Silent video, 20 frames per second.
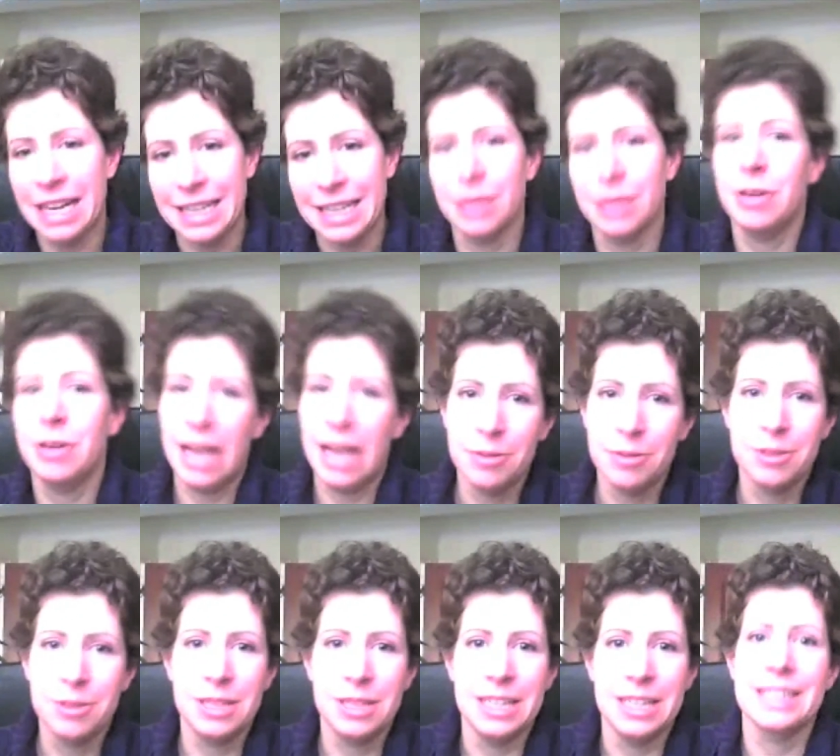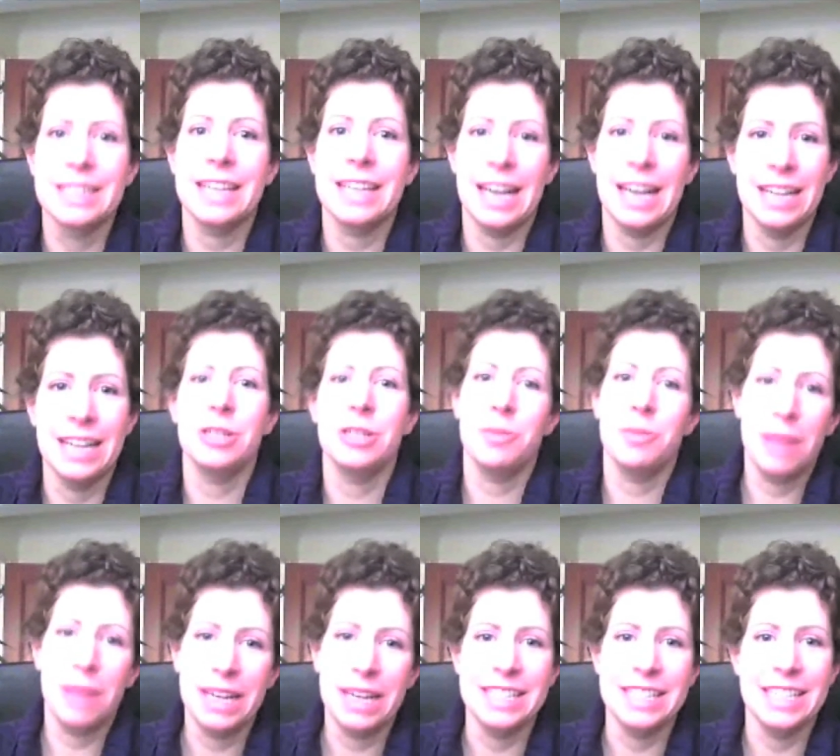So languages and
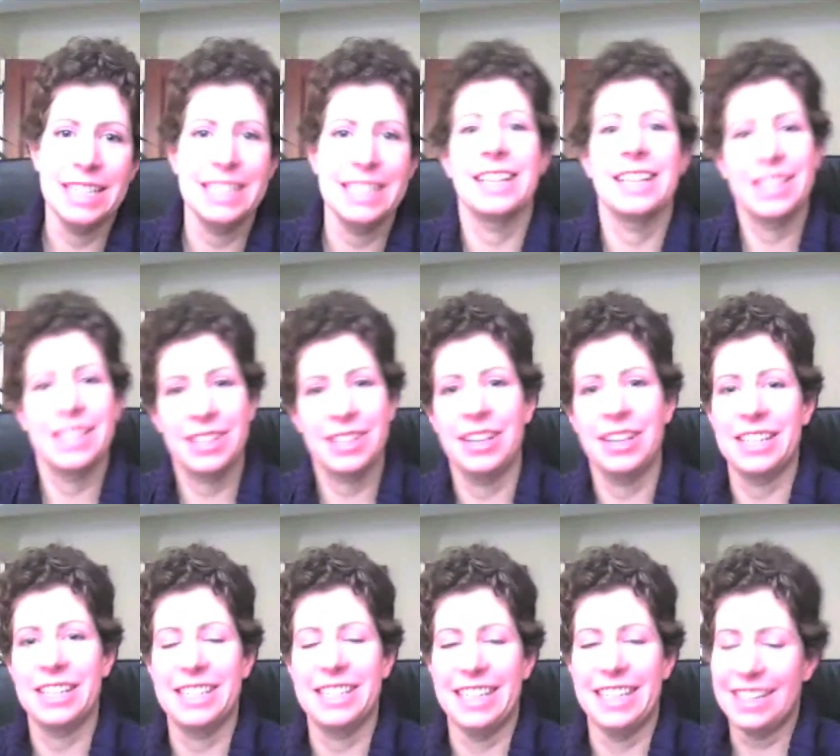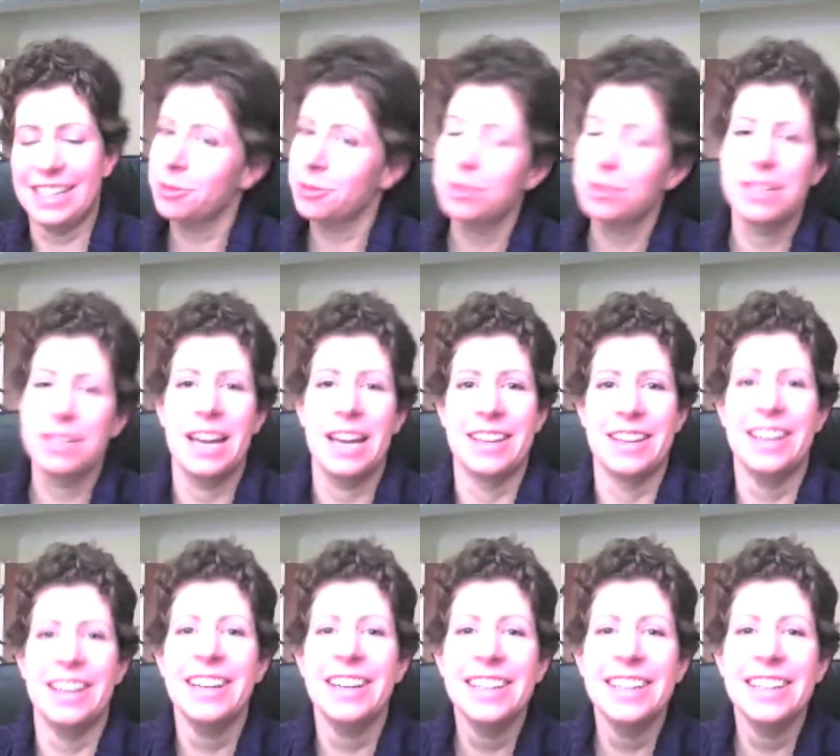humanities and sciences all together.